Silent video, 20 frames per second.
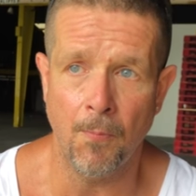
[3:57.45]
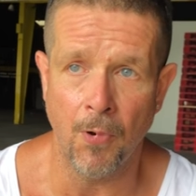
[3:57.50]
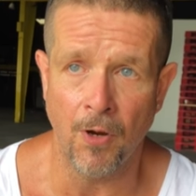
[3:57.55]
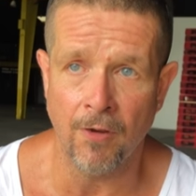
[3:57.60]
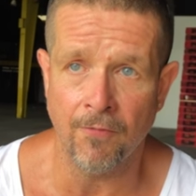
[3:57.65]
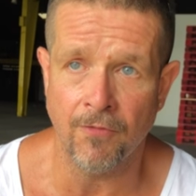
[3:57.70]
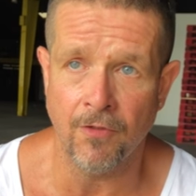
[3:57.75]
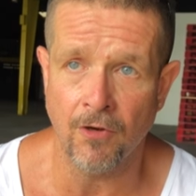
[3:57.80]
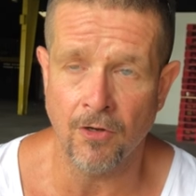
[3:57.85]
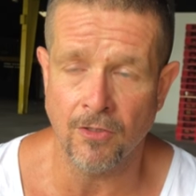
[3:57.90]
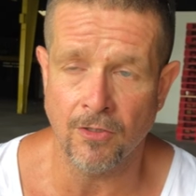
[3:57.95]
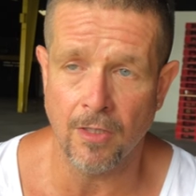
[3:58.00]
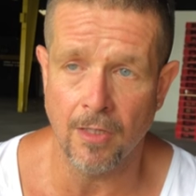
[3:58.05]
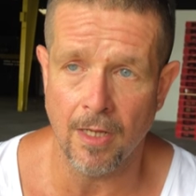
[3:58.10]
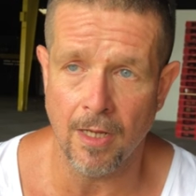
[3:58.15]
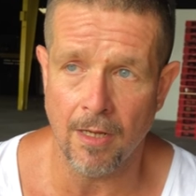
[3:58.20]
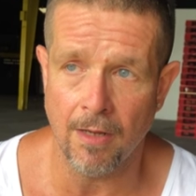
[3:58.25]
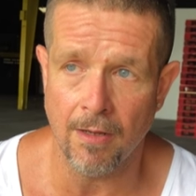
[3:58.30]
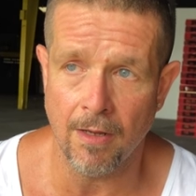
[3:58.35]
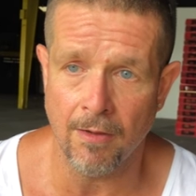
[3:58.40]
But if there's
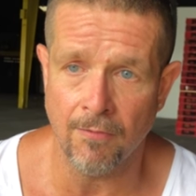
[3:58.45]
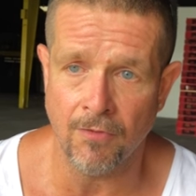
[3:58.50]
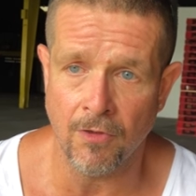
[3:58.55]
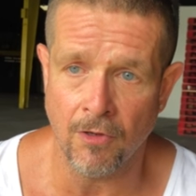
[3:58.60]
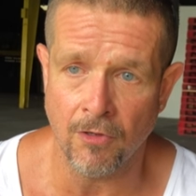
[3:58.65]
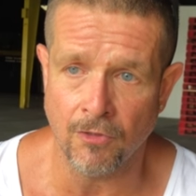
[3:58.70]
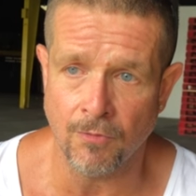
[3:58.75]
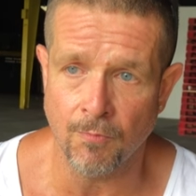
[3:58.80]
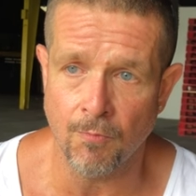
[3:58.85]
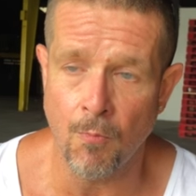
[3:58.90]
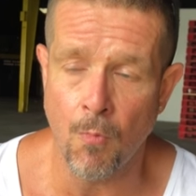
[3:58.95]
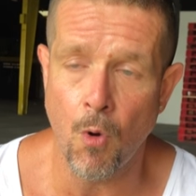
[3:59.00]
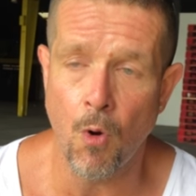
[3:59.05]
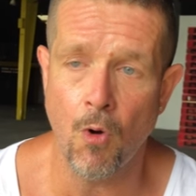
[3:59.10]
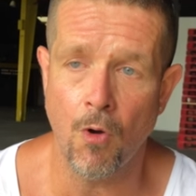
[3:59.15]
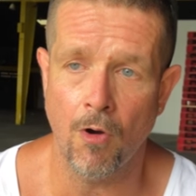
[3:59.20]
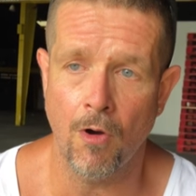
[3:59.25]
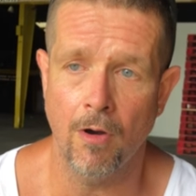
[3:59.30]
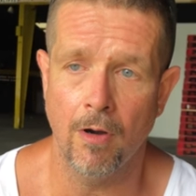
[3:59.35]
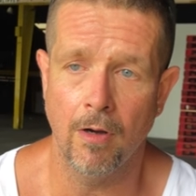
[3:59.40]
if there's
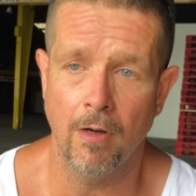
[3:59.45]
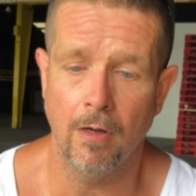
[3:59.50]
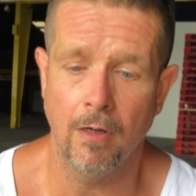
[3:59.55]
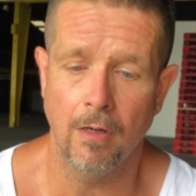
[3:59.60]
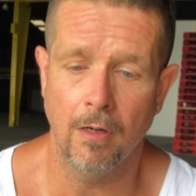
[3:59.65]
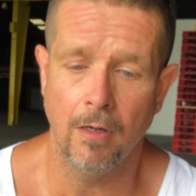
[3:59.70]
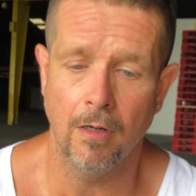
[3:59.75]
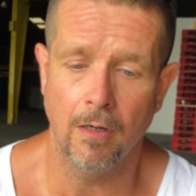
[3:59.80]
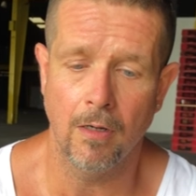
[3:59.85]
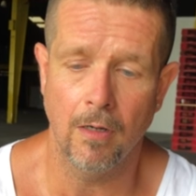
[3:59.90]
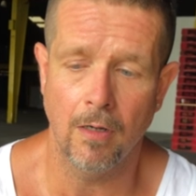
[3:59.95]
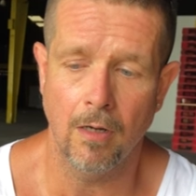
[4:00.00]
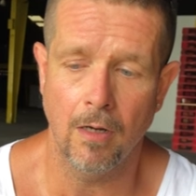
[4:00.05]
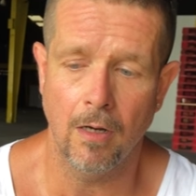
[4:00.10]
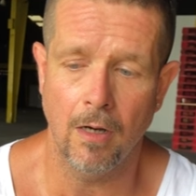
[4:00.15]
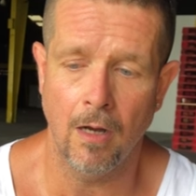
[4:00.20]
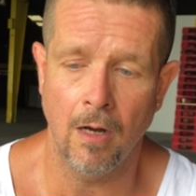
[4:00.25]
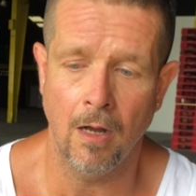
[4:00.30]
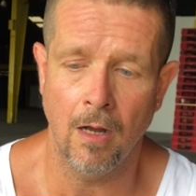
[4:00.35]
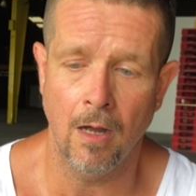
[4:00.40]
more
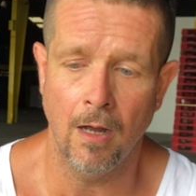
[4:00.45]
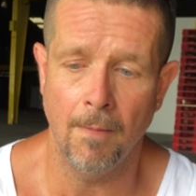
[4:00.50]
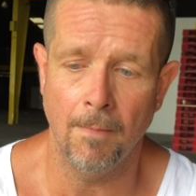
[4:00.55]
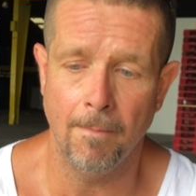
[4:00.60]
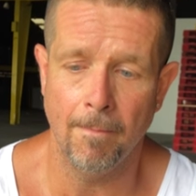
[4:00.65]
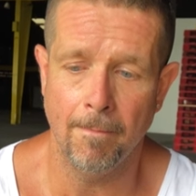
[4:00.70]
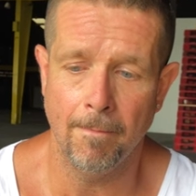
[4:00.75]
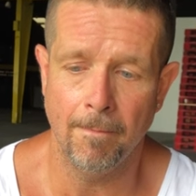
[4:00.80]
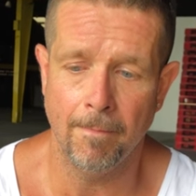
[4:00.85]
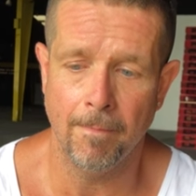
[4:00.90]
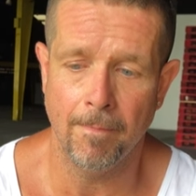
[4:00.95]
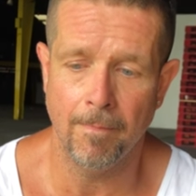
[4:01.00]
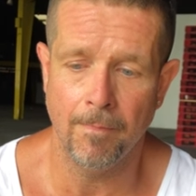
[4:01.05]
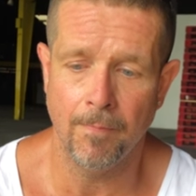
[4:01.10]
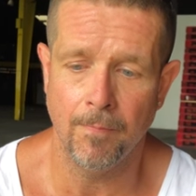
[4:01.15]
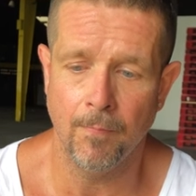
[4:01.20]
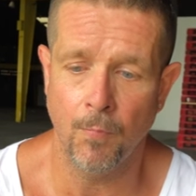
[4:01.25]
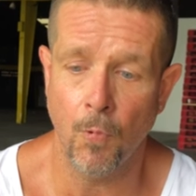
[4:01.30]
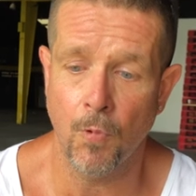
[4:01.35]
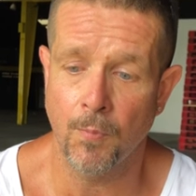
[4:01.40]
um,
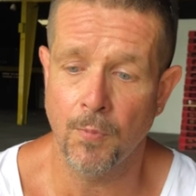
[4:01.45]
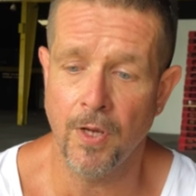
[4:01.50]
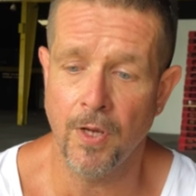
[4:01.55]
more